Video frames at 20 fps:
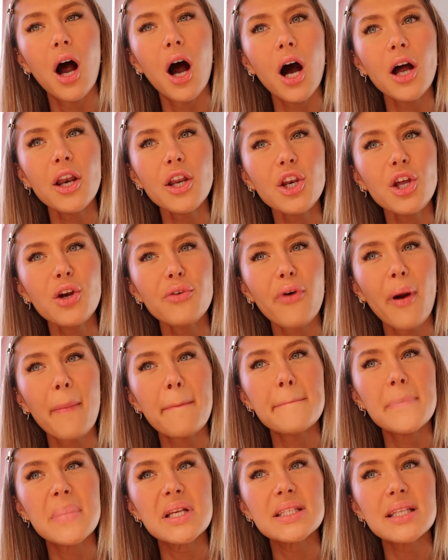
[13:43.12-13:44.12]
I don't know if
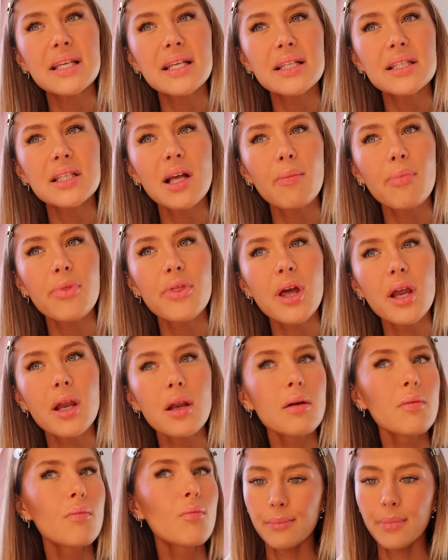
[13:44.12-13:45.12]
I'm missing something.
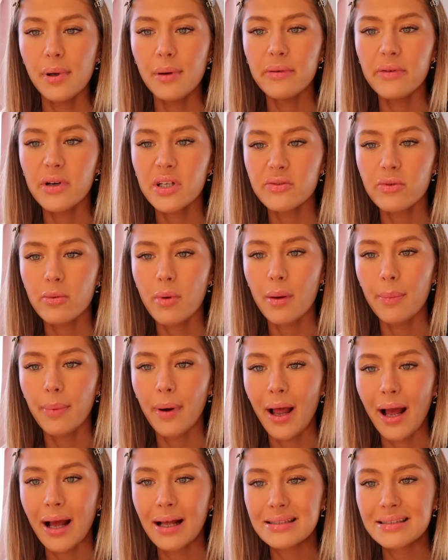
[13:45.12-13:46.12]
People have asked for my
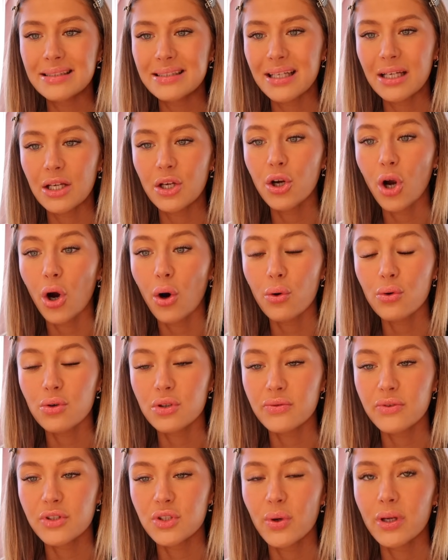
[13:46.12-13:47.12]
plans and
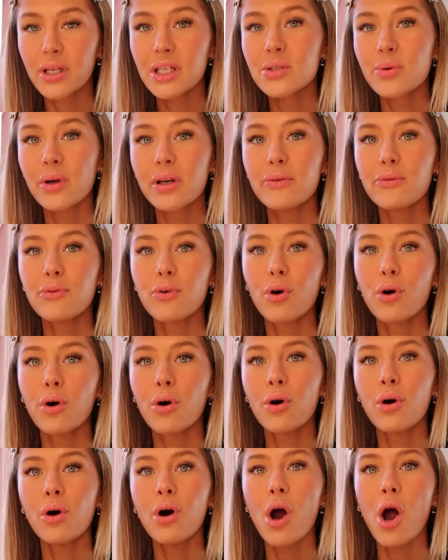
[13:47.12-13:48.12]
goals for
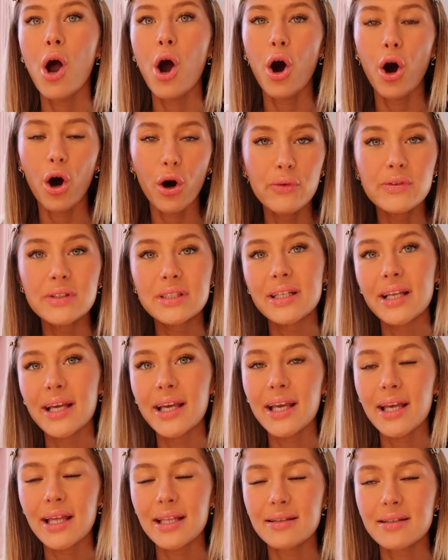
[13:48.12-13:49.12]
2024.
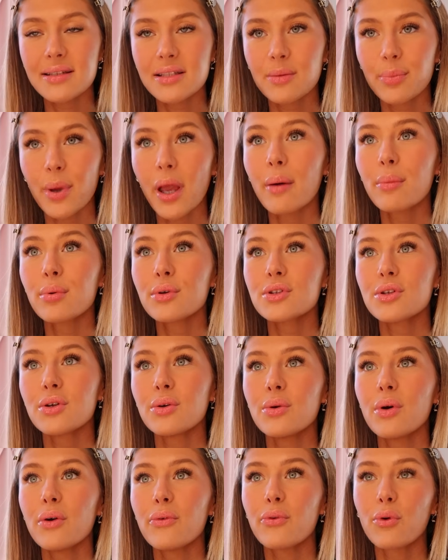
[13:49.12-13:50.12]
Obviously, it's to be able
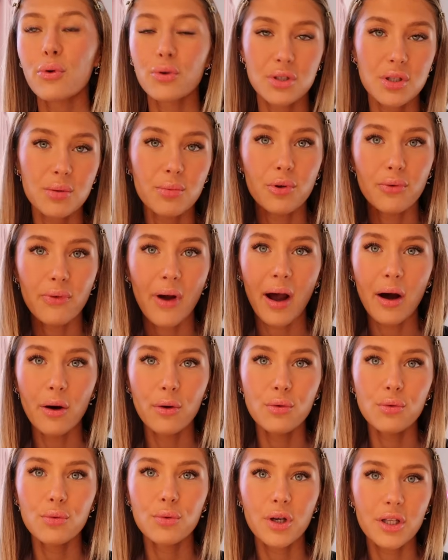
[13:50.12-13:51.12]
to afford to move
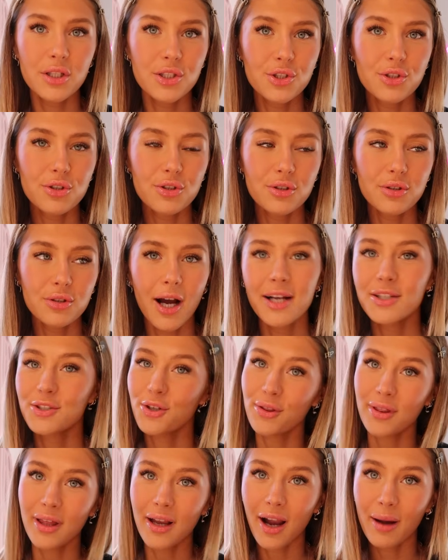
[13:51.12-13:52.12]
out, which I do
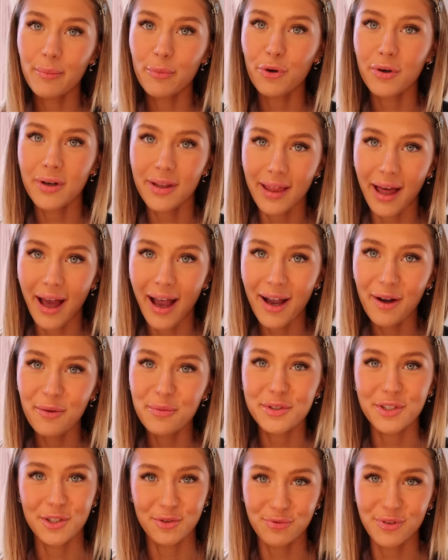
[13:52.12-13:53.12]
think I'm already there,
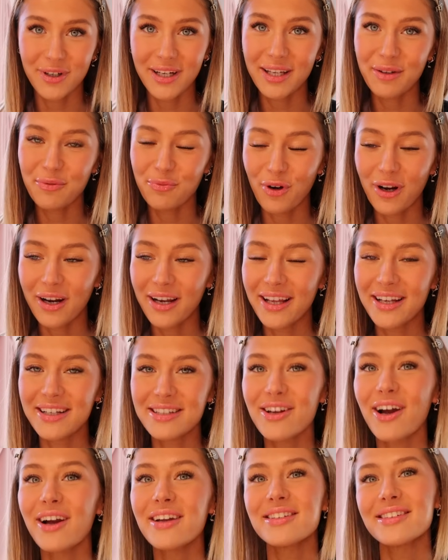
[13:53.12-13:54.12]
which is really, really
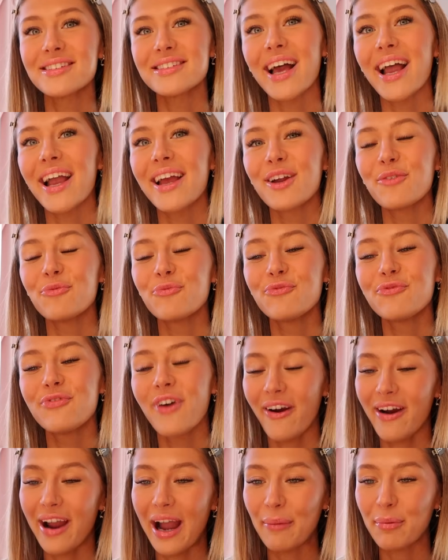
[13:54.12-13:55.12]
exciting to say. And I'm
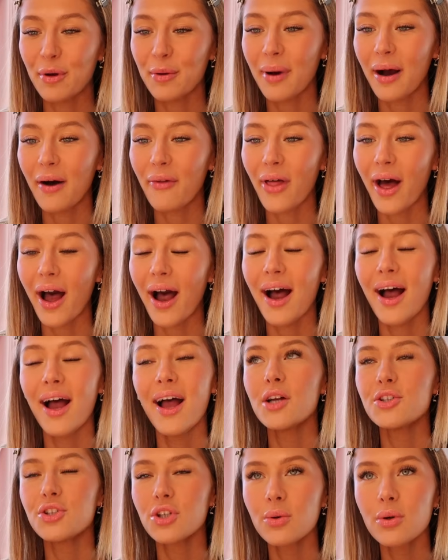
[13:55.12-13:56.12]
very happy about that.
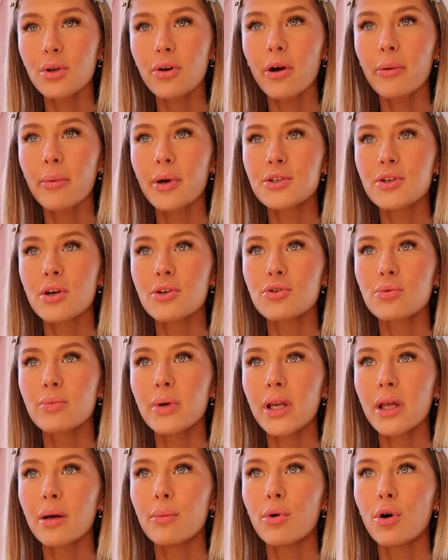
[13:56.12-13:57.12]
I do want to grow my social
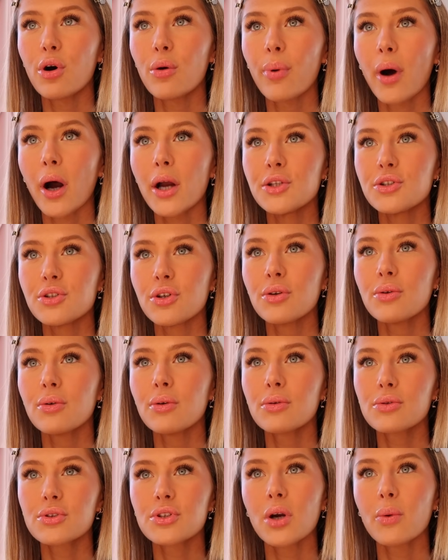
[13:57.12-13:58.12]
media more, but I do
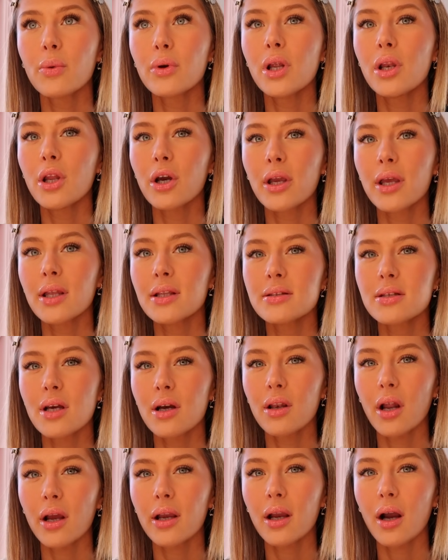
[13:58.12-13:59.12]
also want to look into
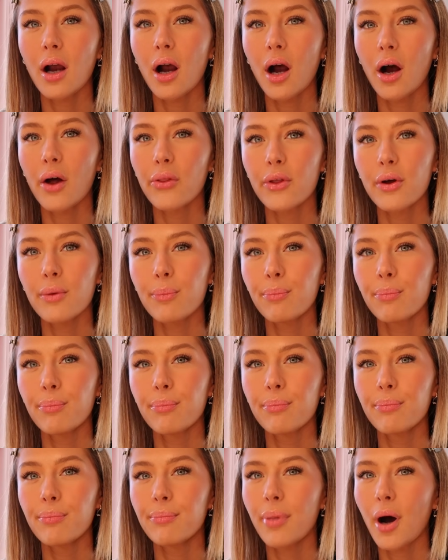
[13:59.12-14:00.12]
like other
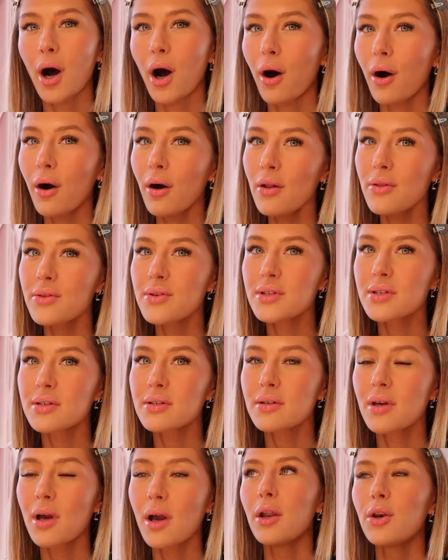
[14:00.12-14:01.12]
paths.